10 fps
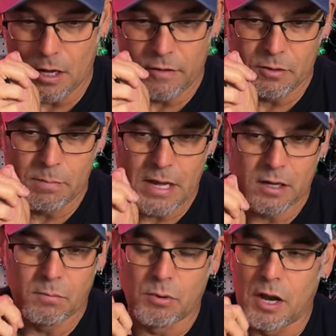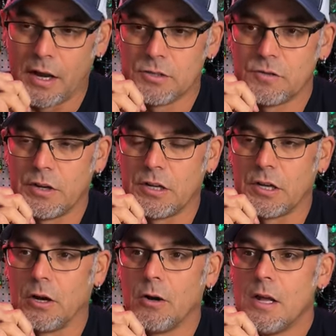off the back of Brian's
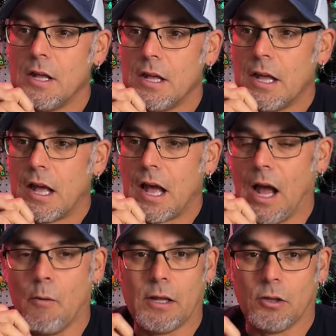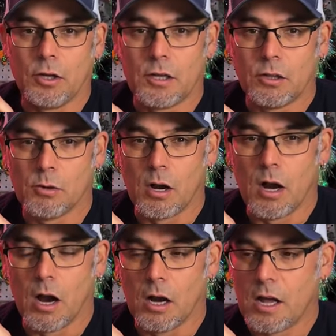video, I went looking through
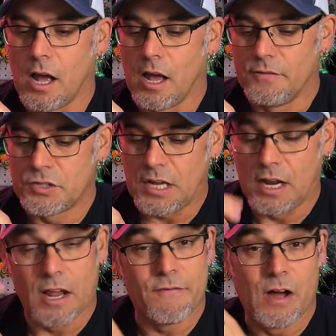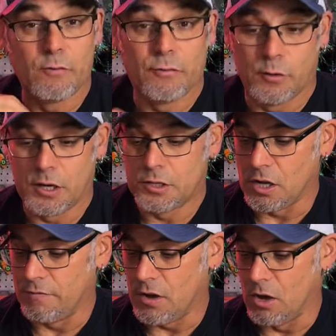our archives, and I found footage
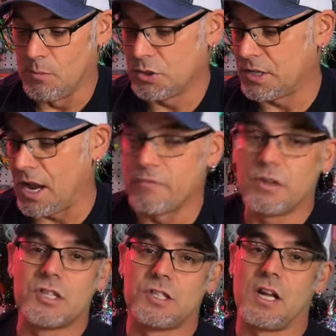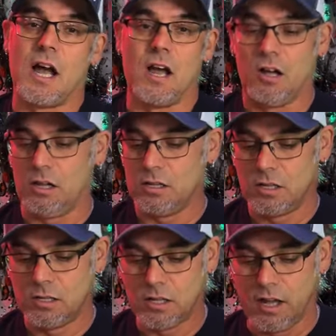of almost every style
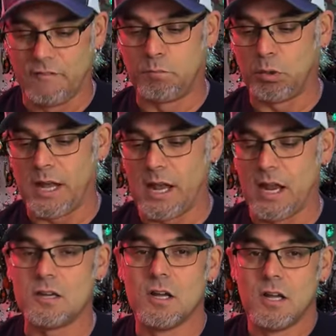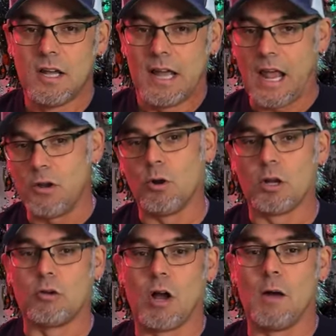of blade and or
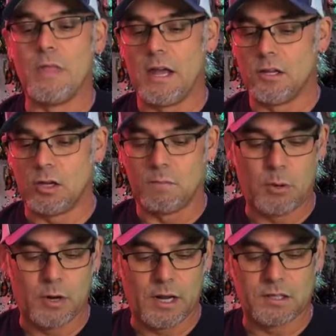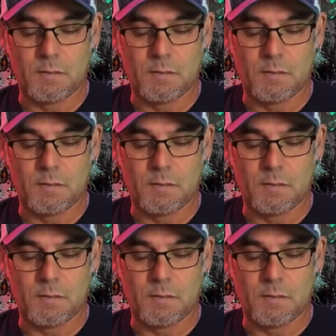grub that you could put at the